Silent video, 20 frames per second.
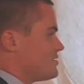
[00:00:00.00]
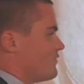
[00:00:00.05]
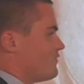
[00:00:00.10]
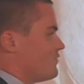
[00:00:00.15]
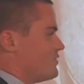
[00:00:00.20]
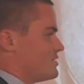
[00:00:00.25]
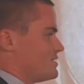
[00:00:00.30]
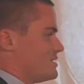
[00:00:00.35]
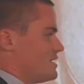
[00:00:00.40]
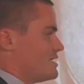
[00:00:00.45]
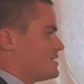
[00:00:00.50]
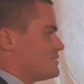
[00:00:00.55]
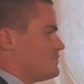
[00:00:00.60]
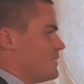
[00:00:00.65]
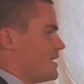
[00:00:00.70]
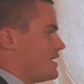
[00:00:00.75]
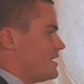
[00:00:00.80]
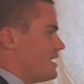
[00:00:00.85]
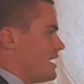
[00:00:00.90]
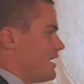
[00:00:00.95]
of which there's
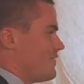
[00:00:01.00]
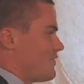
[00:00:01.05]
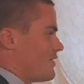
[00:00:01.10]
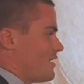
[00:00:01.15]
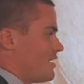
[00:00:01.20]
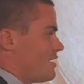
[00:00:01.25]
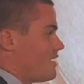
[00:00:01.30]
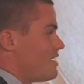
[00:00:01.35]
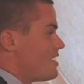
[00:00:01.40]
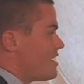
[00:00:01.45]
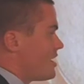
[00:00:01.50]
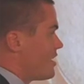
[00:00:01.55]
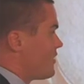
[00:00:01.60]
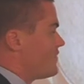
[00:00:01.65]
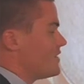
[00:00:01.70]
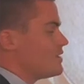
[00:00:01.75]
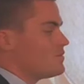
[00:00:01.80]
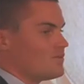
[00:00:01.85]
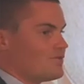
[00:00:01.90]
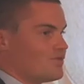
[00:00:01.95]
many out there. And I
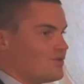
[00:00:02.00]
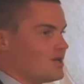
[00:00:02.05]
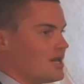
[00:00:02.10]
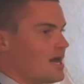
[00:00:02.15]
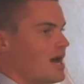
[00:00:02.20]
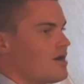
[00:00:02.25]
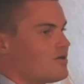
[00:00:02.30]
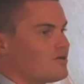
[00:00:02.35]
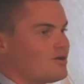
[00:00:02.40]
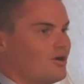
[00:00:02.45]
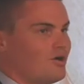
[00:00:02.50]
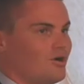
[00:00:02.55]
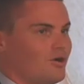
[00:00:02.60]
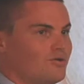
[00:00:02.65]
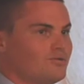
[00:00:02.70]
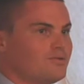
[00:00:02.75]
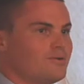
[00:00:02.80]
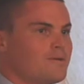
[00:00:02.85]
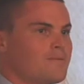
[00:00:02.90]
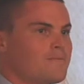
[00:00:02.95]
think within
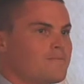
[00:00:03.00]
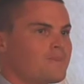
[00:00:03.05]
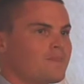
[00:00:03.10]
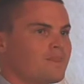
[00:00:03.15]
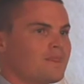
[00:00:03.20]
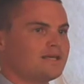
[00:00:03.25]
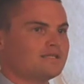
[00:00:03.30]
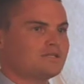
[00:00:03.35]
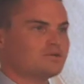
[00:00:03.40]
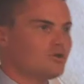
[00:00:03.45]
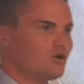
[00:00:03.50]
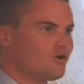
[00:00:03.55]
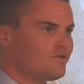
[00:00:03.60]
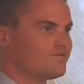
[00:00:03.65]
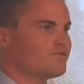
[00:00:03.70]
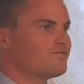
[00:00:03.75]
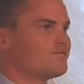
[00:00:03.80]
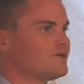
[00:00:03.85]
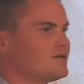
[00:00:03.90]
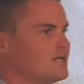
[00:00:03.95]
alcohol, there's a lot
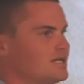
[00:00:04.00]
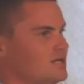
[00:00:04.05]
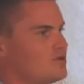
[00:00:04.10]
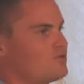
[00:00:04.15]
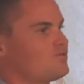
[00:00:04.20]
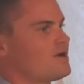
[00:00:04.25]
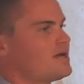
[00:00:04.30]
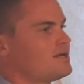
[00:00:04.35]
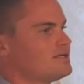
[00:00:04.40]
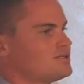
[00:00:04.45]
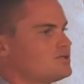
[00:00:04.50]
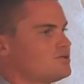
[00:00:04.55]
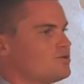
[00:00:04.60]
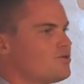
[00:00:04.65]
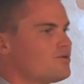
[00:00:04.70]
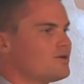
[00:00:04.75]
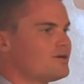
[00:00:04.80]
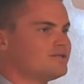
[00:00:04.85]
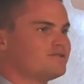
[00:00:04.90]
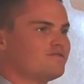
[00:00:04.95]
of really great
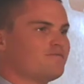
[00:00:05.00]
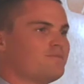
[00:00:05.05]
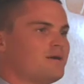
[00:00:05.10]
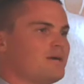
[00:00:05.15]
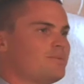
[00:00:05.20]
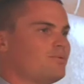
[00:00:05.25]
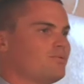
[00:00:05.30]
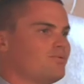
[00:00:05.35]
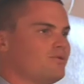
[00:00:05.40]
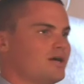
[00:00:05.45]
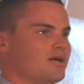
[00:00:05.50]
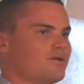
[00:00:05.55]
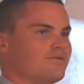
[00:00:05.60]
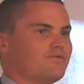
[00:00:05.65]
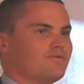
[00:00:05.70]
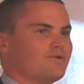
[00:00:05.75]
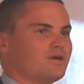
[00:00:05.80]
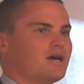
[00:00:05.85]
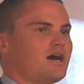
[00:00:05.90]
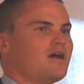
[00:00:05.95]
stories of people that
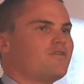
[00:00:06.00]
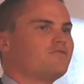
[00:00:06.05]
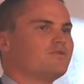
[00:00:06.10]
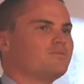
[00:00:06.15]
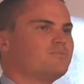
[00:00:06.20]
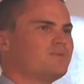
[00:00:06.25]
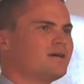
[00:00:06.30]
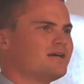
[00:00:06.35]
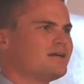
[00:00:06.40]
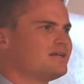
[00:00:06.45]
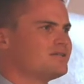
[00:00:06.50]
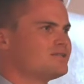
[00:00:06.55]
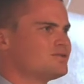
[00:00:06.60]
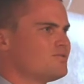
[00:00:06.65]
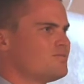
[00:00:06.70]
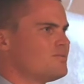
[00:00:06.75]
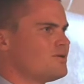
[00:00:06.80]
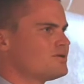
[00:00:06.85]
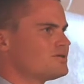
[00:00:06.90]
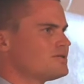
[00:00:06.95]
have recovered, but it's
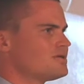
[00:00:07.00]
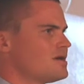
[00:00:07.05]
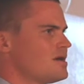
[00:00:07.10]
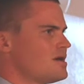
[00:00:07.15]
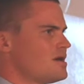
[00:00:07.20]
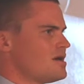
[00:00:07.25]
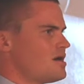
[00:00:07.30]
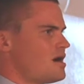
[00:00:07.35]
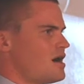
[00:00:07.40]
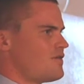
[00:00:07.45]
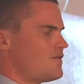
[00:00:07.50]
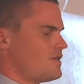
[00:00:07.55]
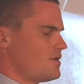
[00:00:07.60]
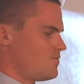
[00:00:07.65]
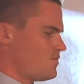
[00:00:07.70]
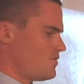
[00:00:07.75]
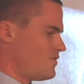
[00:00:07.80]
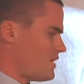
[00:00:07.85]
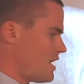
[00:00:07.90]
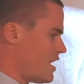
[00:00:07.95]
almost, I
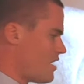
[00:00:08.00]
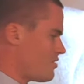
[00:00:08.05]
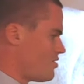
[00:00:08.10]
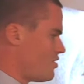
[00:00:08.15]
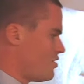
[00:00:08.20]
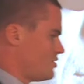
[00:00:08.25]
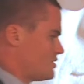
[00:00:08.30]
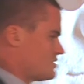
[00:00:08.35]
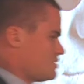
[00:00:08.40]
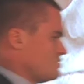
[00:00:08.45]
think with Alcoholics